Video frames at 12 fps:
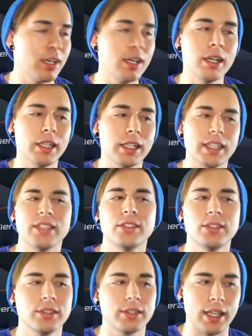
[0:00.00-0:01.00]

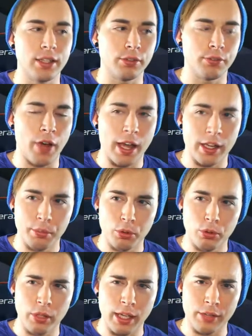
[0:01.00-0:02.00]
isn't as
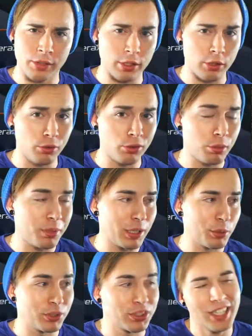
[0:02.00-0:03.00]
viable as it used to be,
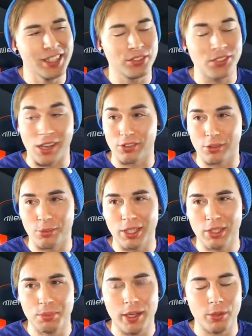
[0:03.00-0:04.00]
which kind of sucks. The breast
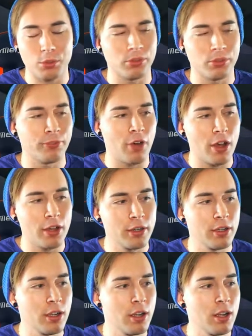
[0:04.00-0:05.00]
spec was fun,
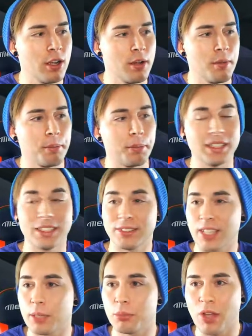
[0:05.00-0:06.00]
but at the
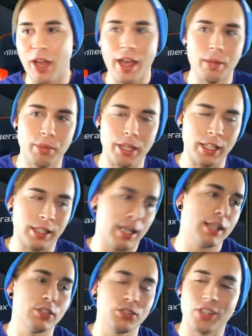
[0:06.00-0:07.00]
same time it kind
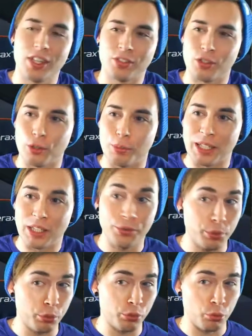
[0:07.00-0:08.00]
of sucked too because it
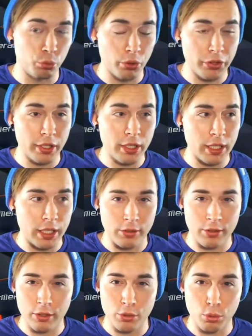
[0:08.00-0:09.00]
was really
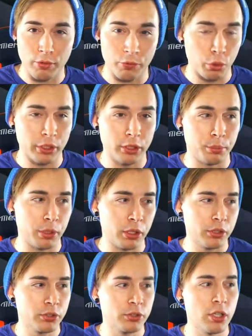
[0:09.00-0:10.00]
easy to avoid your
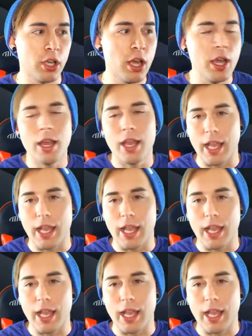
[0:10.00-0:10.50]
burst. And